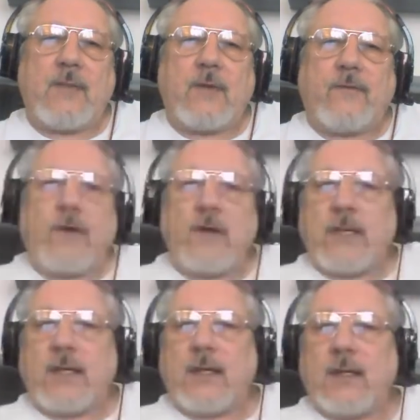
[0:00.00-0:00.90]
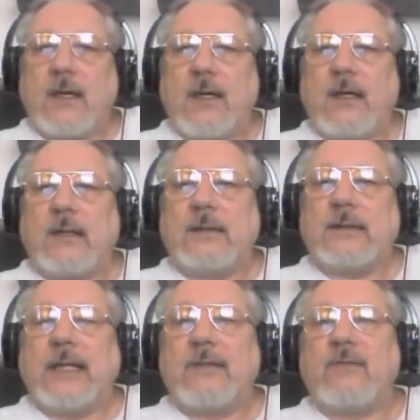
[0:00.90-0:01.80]
homophobic
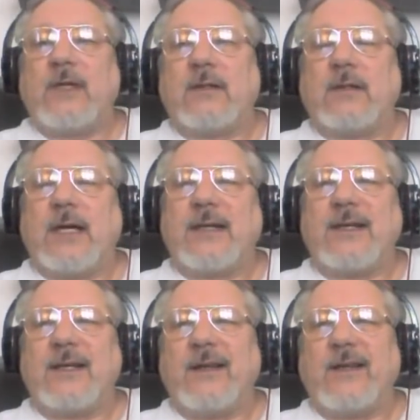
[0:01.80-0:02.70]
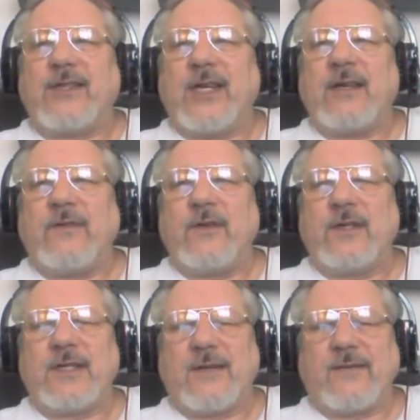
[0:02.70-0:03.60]
and well, I don't know, the gender
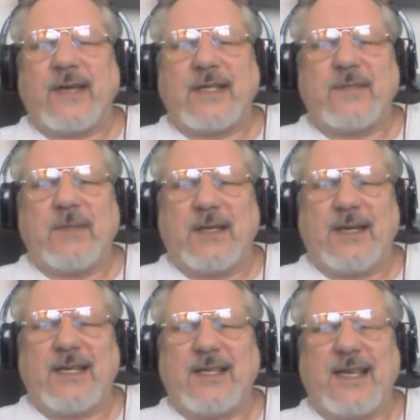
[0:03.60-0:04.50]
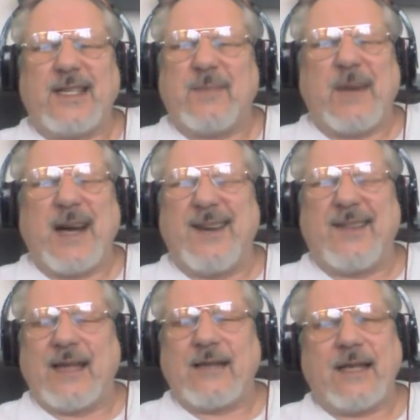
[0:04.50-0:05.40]
fluid stuff gets my
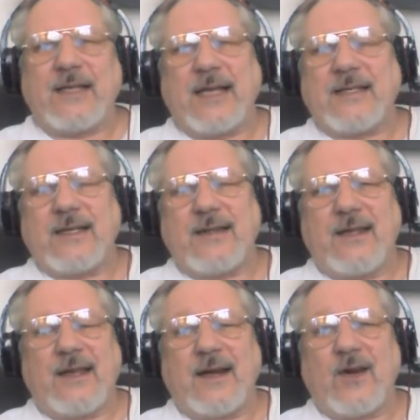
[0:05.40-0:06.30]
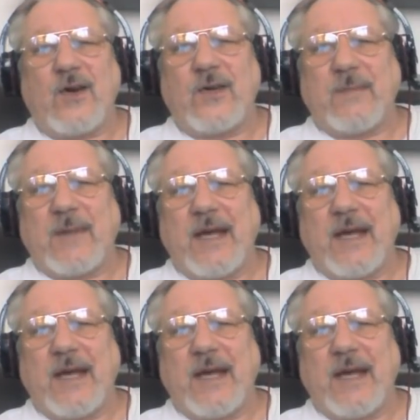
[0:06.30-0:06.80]
goat. That's the thing that I can't get